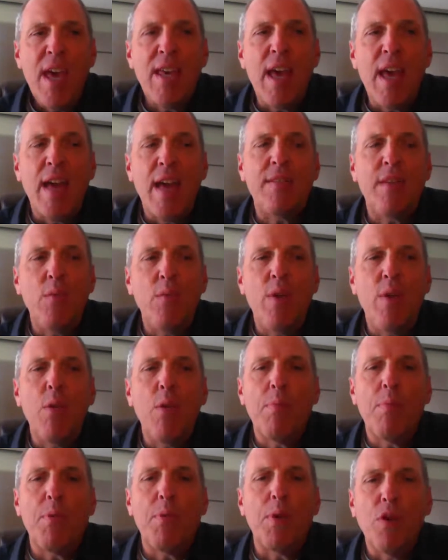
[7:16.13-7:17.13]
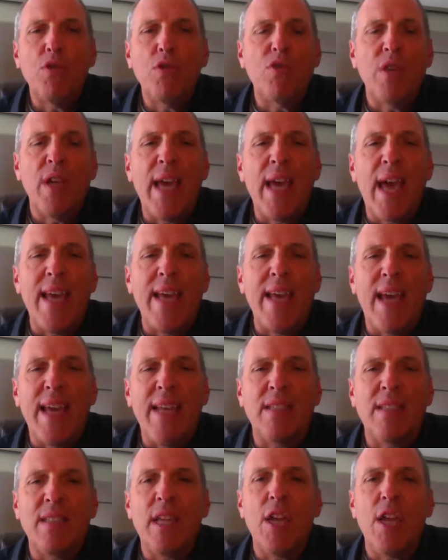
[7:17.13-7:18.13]
yet we were producing
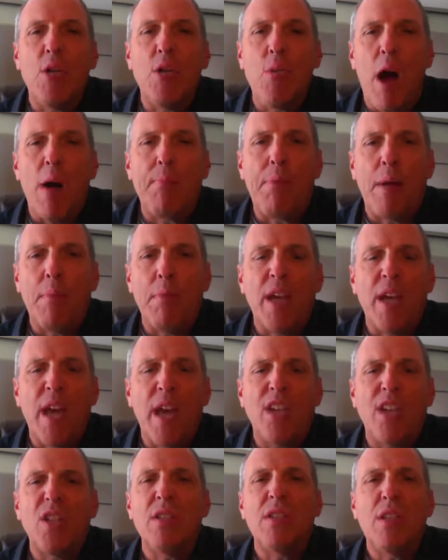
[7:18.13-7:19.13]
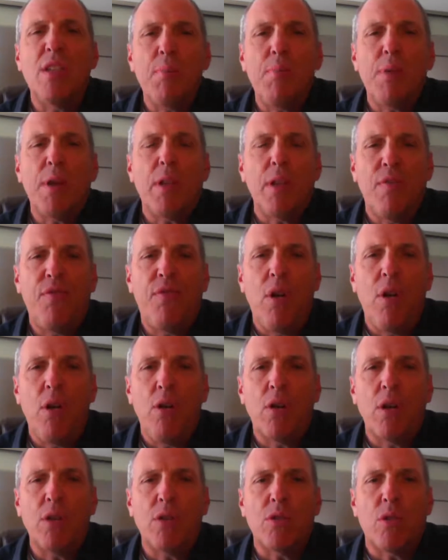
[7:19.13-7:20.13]
a CD-ROM publication typically
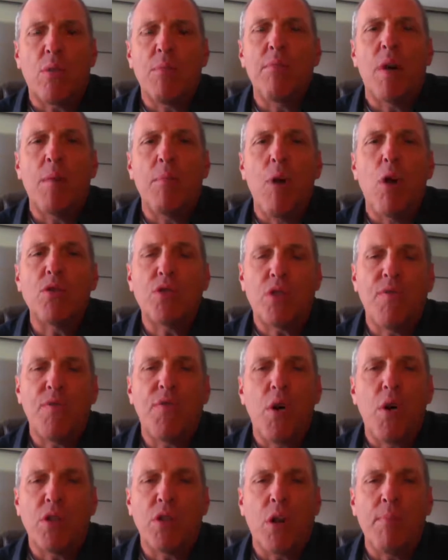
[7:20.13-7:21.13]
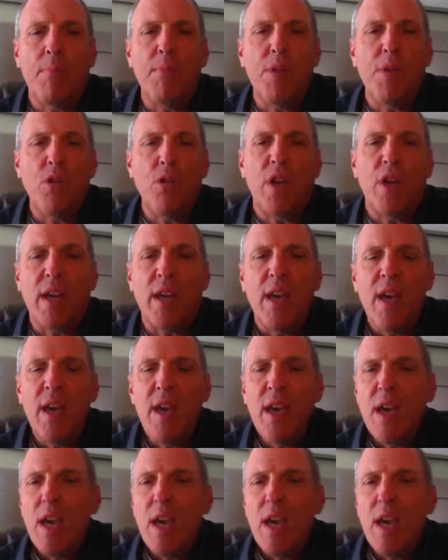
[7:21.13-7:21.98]
focused or mostly focused on music.